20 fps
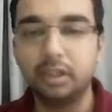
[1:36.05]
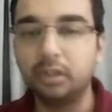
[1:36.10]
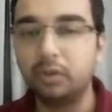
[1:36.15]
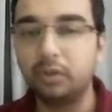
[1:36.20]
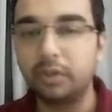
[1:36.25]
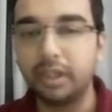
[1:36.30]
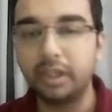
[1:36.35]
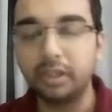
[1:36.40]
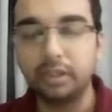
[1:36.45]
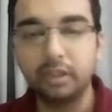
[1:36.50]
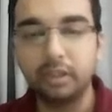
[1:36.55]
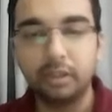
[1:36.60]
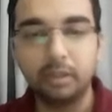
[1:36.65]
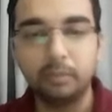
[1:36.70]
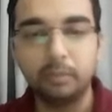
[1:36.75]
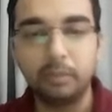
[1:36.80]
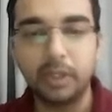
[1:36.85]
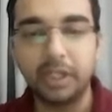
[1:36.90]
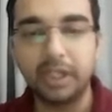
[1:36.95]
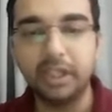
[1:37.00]
Okay,
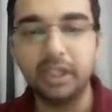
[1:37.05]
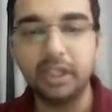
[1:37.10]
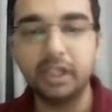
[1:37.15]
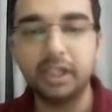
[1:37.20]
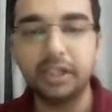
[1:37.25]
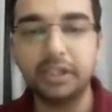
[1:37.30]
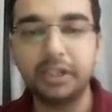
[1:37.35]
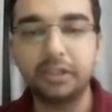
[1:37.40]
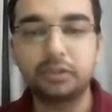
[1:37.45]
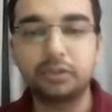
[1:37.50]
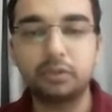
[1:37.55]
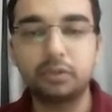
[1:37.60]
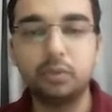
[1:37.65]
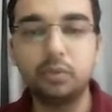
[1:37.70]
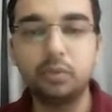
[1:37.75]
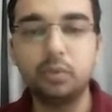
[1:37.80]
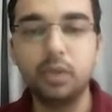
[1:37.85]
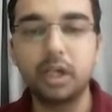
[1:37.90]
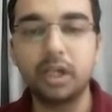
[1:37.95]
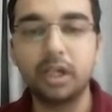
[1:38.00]
but here it is
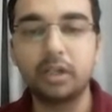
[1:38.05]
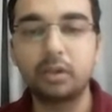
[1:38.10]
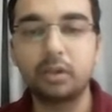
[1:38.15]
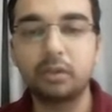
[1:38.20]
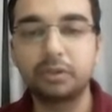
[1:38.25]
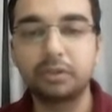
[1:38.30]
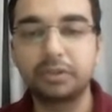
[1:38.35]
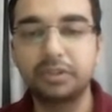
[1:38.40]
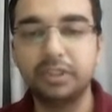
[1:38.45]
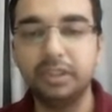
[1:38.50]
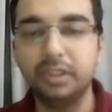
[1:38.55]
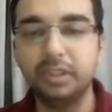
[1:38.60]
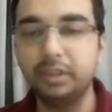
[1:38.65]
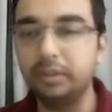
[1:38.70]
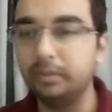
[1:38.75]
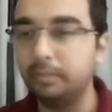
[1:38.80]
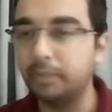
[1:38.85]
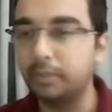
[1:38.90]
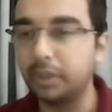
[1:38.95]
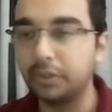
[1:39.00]
2
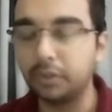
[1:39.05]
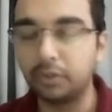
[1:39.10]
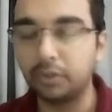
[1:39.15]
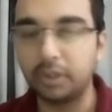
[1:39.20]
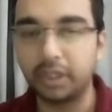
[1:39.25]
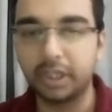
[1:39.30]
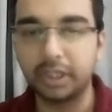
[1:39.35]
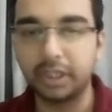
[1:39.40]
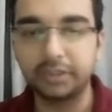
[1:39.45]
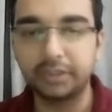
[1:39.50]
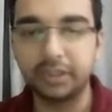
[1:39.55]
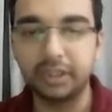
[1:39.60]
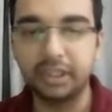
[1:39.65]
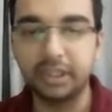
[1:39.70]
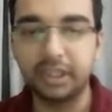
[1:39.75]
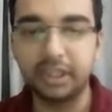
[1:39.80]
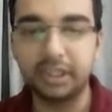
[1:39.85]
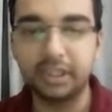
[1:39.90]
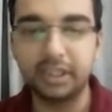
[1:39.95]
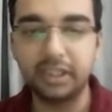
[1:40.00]
hydroxy benzoic acid
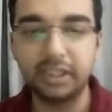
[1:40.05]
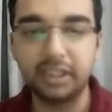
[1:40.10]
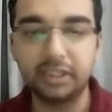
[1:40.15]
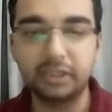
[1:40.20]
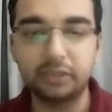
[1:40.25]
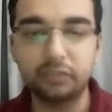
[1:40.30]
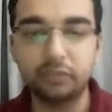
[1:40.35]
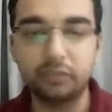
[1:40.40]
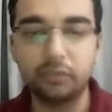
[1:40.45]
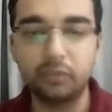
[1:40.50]
and here it is